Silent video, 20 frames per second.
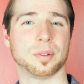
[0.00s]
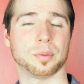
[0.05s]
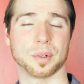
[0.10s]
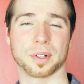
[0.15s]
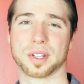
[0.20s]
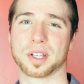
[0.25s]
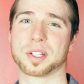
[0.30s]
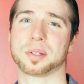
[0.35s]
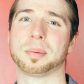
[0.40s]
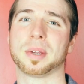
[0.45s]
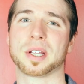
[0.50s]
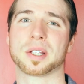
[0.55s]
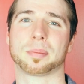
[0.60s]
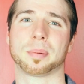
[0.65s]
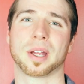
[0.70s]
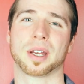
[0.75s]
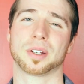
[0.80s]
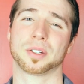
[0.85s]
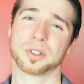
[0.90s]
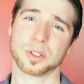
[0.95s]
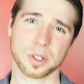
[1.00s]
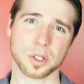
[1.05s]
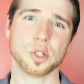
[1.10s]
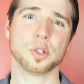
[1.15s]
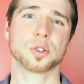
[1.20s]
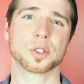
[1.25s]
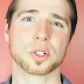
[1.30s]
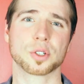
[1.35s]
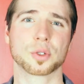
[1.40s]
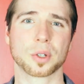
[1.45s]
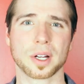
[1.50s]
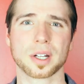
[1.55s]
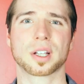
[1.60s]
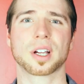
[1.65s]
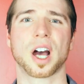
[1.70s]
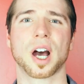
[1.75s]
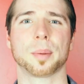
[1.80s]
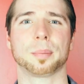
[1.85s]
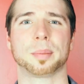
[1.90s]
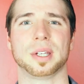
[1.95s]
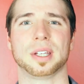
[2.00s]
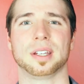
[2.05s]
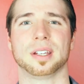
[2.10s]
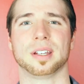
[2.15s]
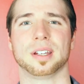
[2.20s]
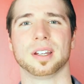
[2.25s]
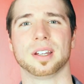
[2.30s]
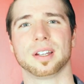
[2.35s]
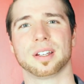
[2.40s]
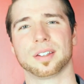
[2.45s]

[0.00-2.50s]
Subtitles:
where they speak Spanish, you should try to copy